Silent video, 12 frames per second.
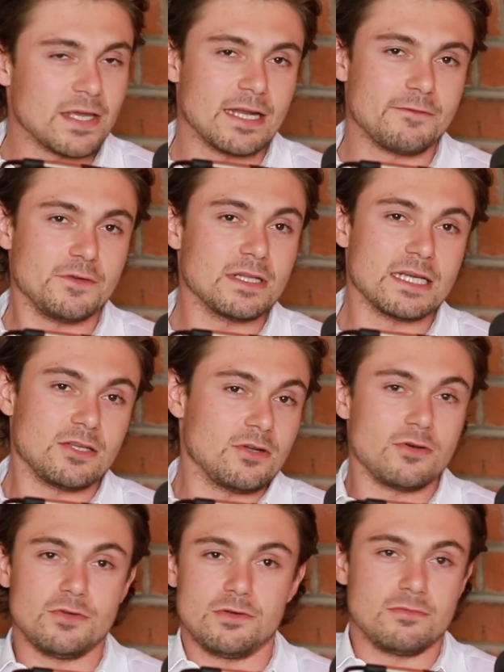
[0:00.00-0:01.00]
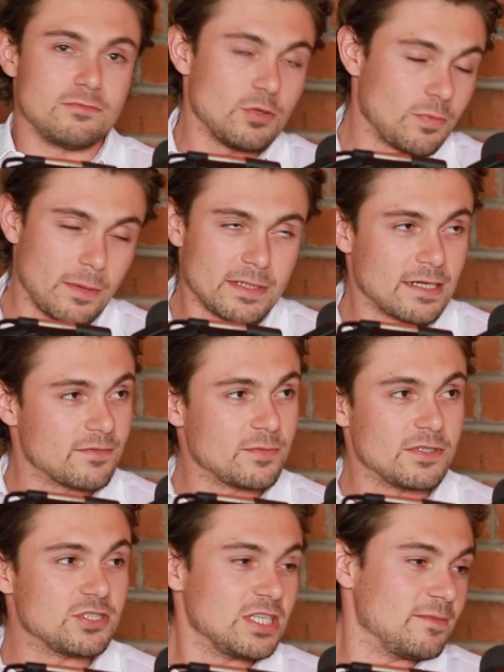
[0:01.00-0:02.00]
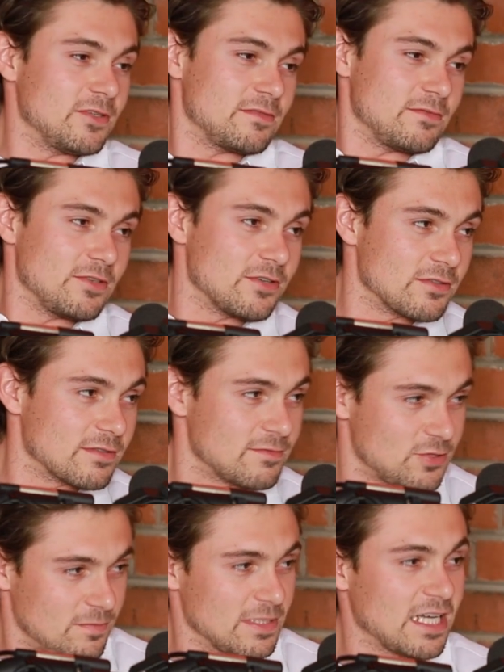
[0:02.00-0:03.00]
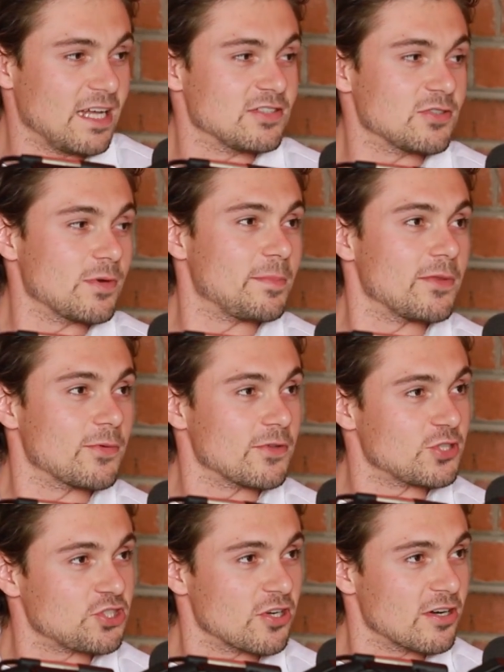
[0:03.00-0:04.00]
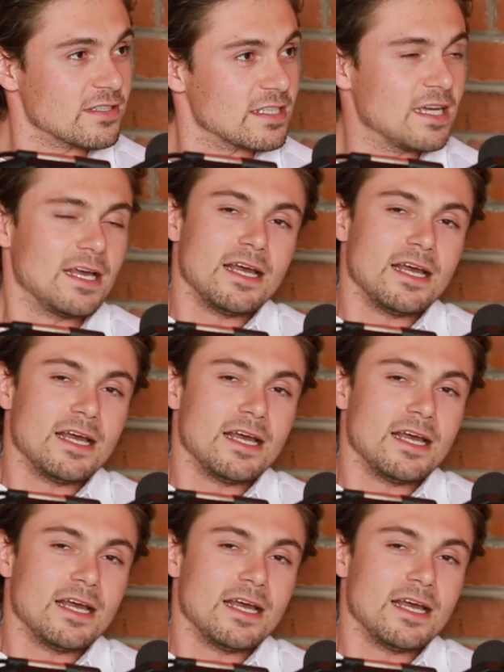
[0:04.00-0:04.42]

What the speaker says: And I feel like, you know, you're probably comfortable in the gym. Your guns are ripping through the shirt.